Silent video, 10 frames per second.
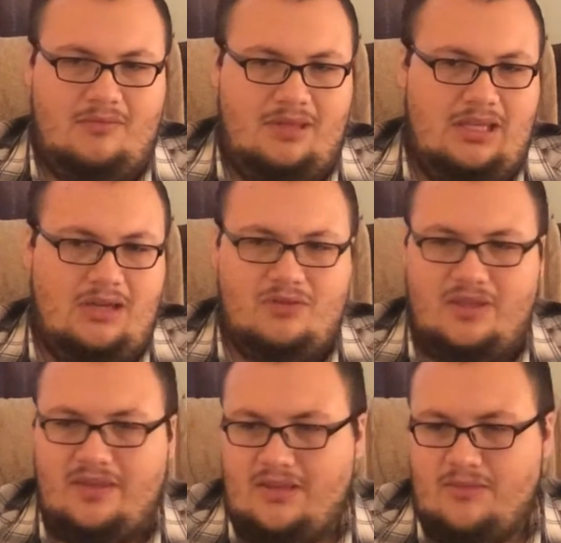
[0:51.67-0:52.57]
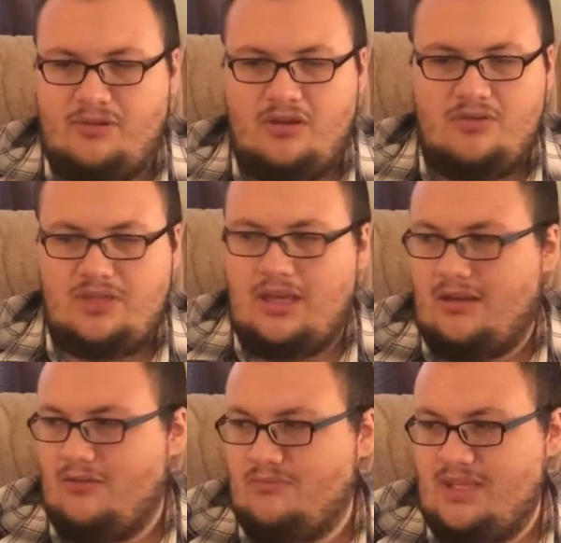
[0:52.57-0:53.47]
The only thing the Pro's got
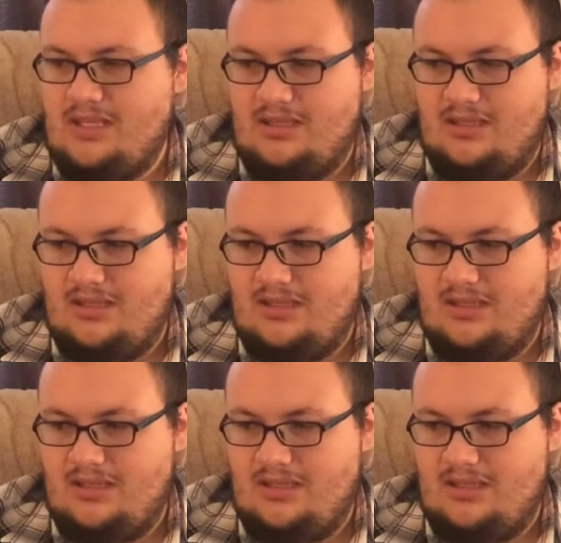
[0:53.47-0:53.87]
on me